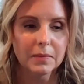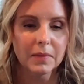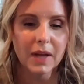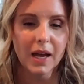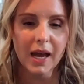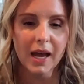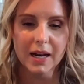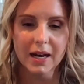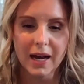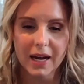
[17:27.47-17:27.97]
I
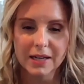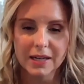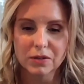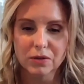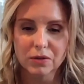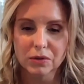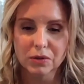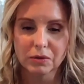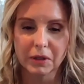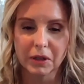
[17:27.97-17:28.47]
had a high
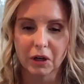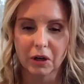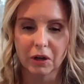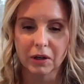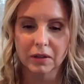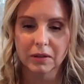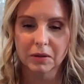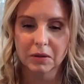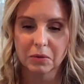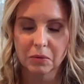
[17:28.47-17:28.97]
school
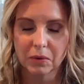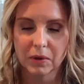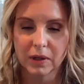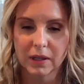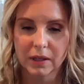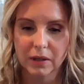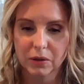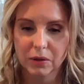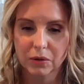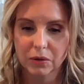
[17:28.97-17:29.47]
sweetheart
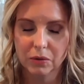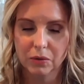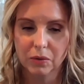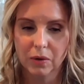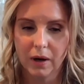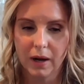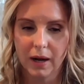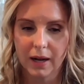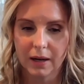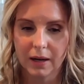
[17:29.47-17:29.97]

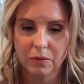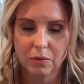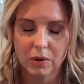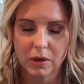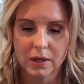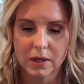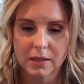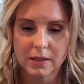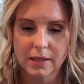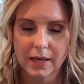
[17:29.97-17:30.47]
who I
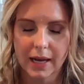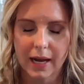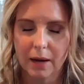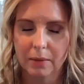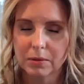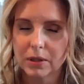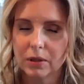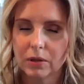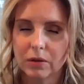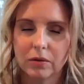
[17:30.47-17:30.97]
was
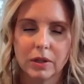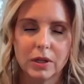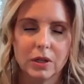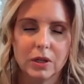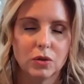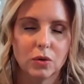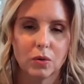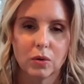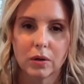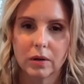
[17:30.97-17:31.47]
absolutely
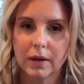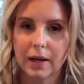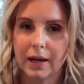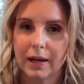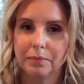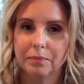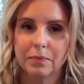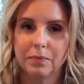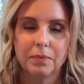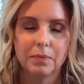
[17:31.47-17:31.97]
adored.
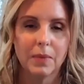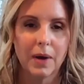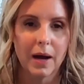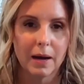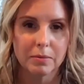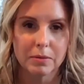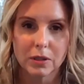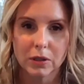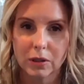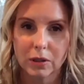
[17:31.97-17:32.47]
I
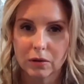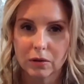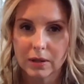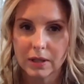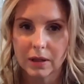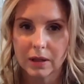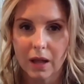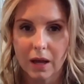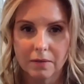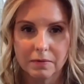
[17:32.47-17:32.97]
absolutely
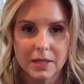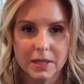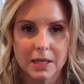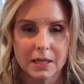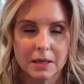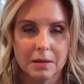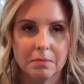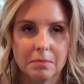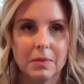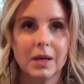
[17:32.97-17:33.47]
loved
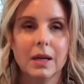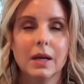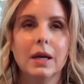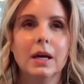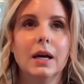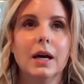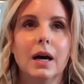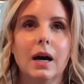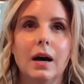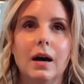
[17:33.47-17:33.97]
him
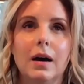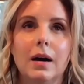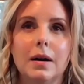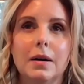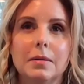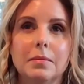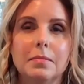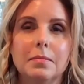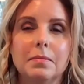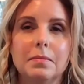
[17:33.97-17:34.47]

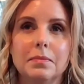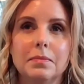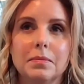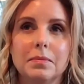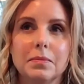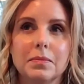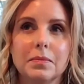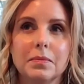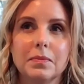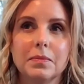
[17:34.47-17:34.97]
um,
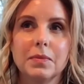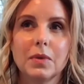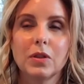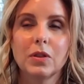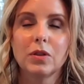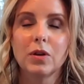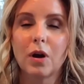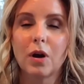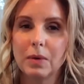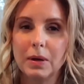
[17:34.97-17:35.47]

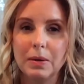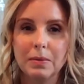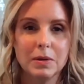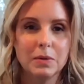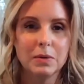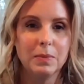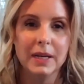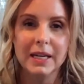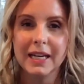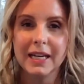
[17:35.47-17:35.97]
thought we
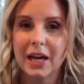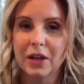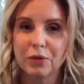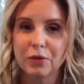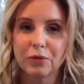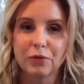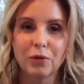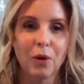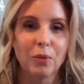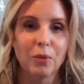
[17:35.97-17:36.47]
would be together
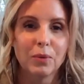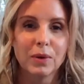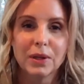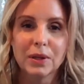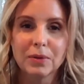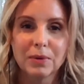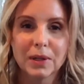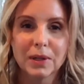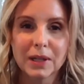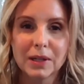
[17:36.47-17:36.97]
for a
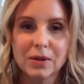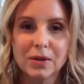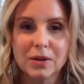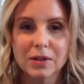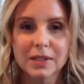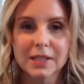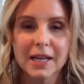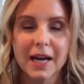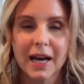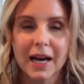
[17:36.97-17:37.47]
really, really
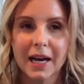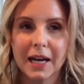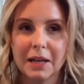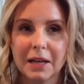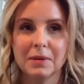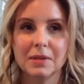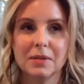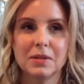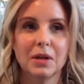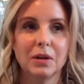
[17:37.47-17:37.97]
long
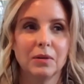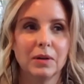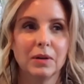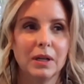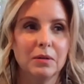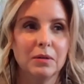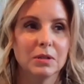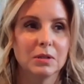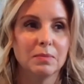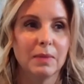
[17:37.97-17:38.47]
time. And so
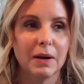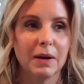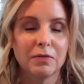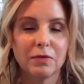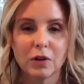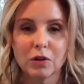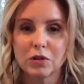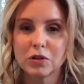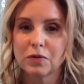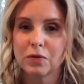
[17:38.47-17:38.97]
he was my
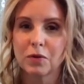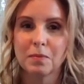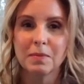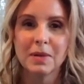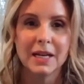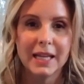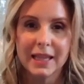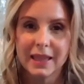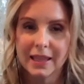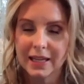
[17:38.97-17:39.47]
first for
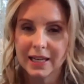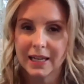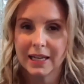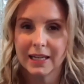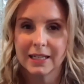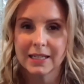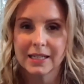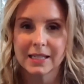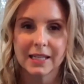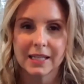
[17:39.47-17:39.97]
many
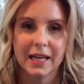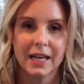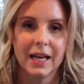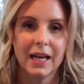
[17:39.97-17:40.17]
things.